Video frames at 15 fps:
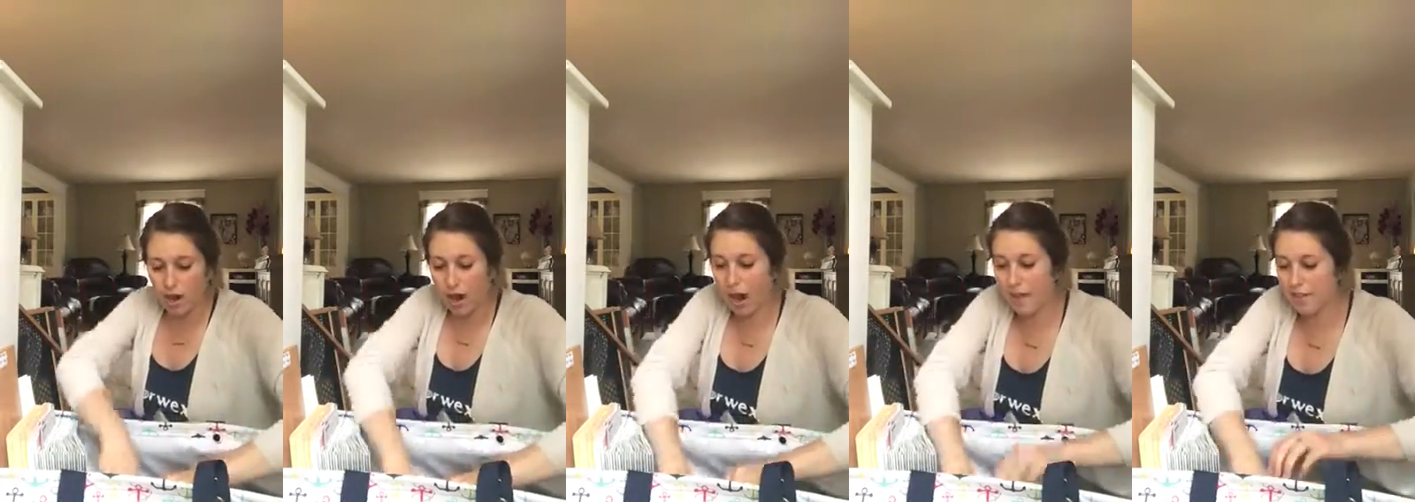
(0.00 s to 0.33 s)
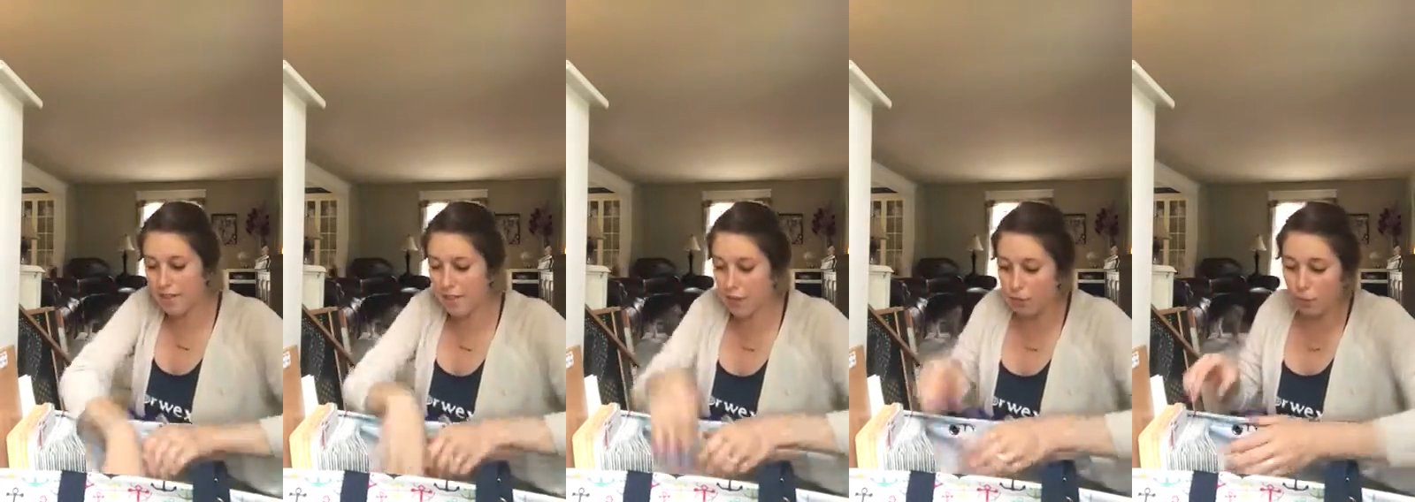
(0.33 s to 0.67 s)
I
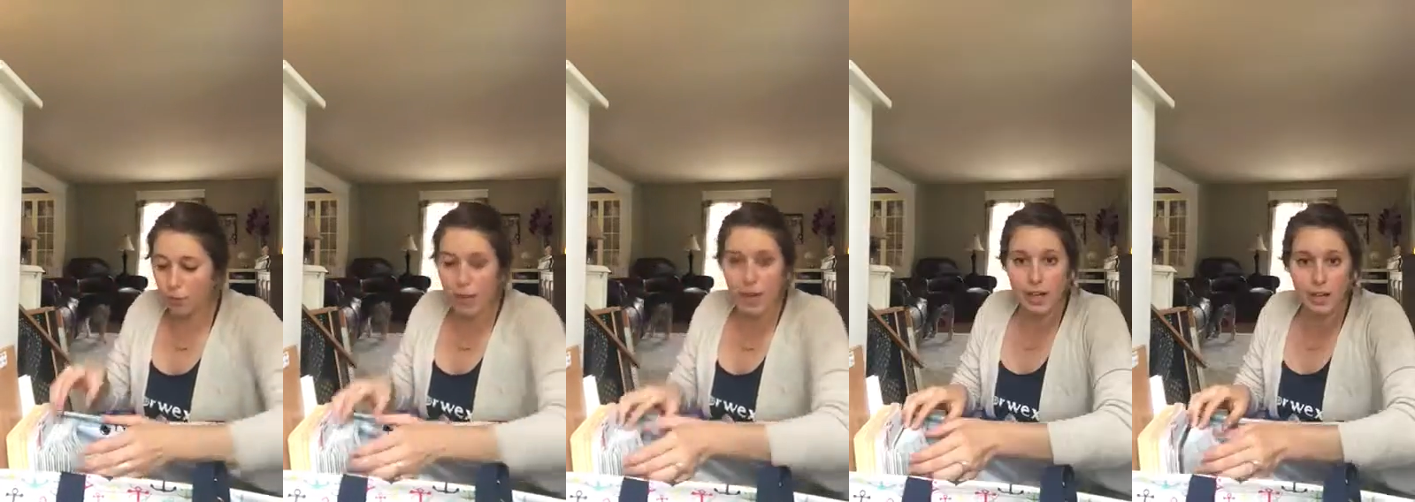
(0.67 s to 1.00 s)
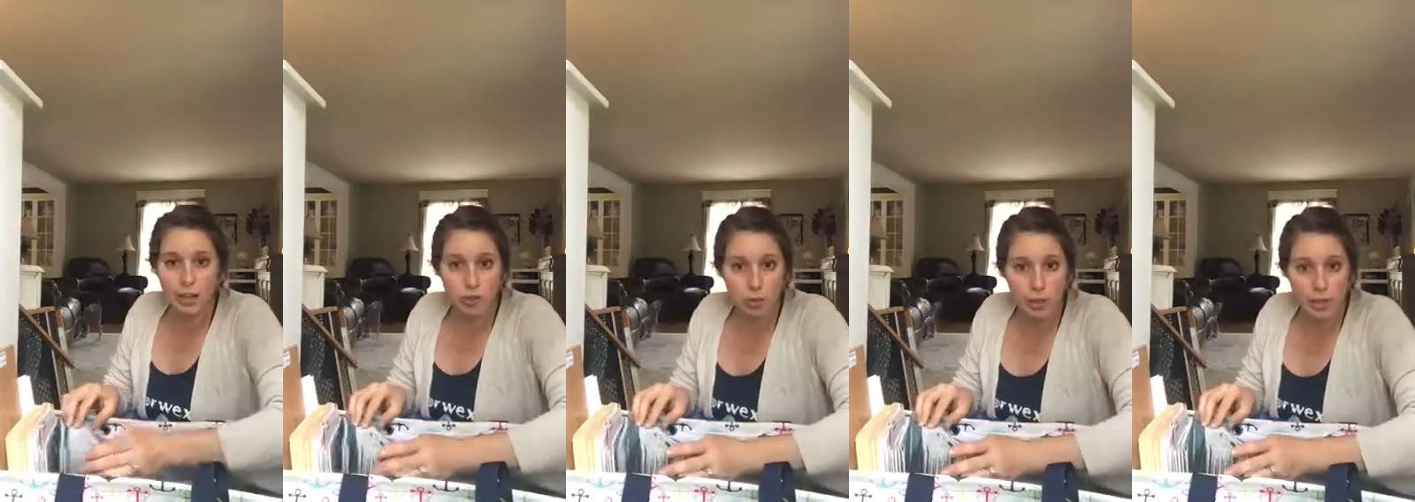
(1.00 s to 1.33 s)
then
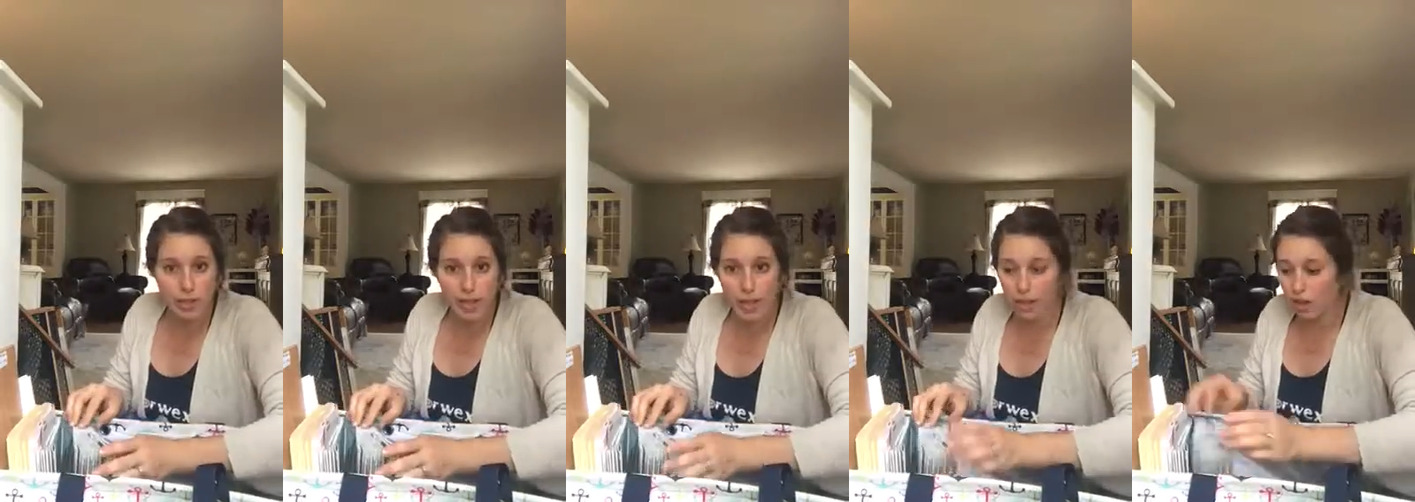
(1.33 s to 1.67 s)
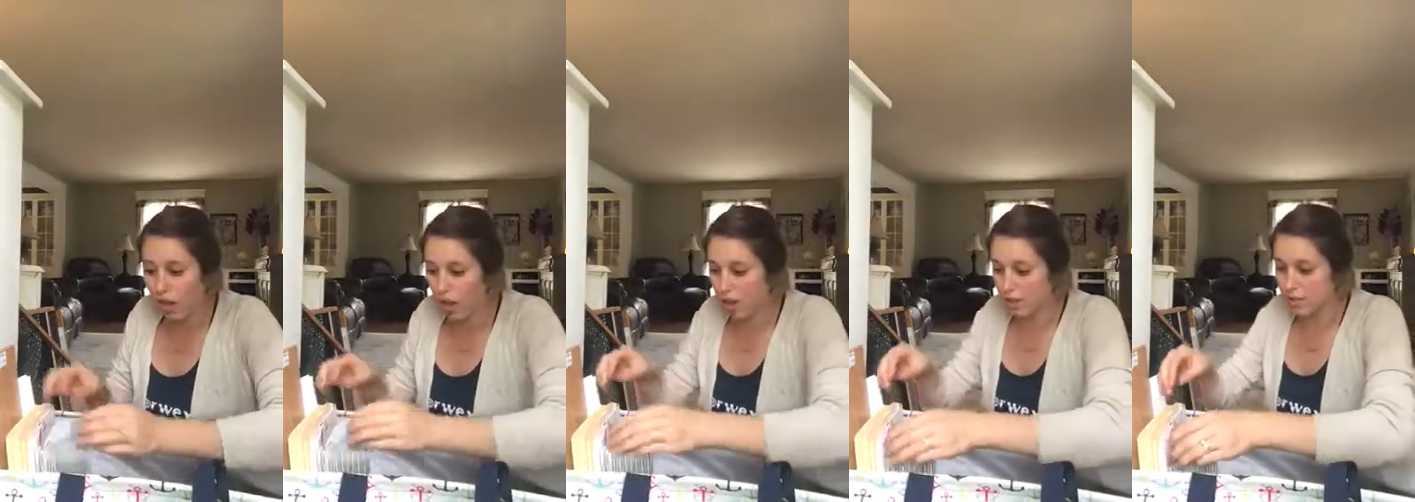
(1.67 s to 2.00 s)
bring 20
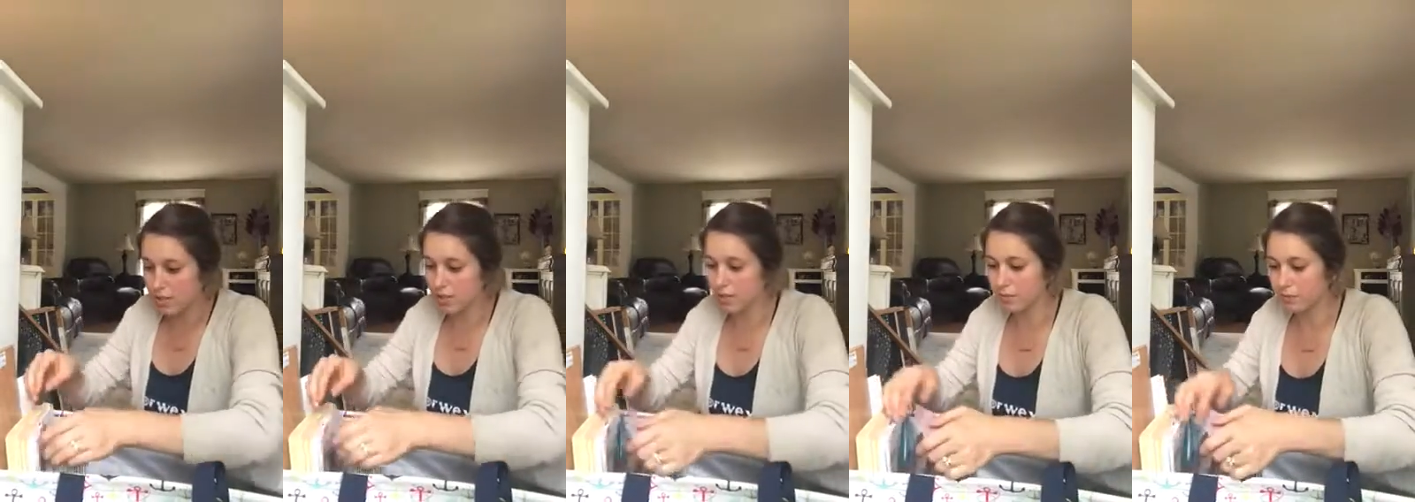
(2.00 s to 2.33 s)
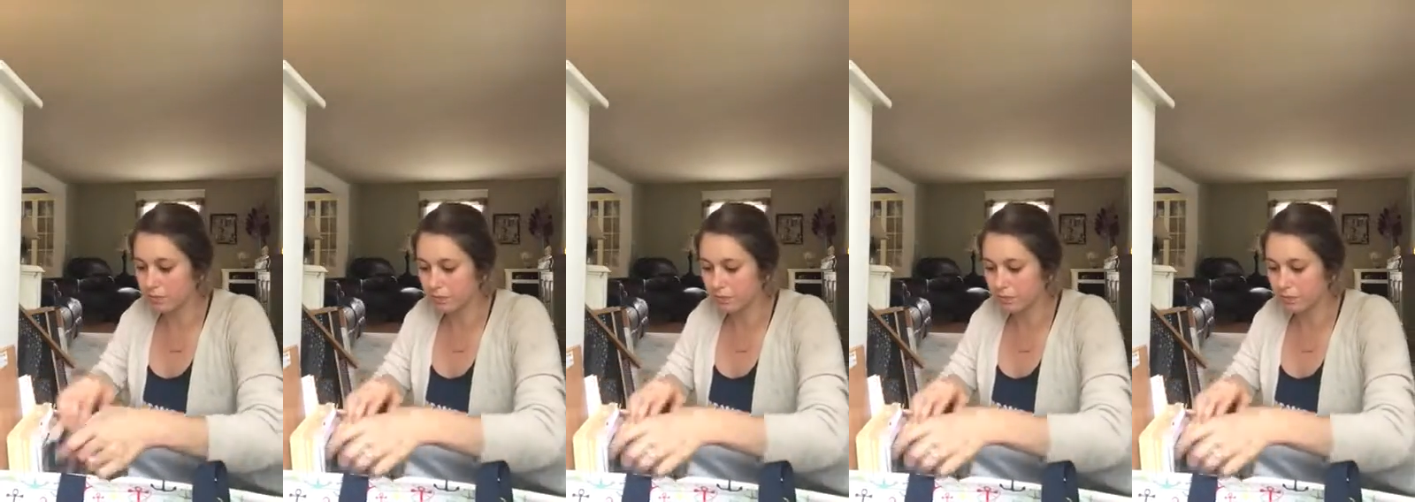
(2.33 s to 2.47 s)
catalogs.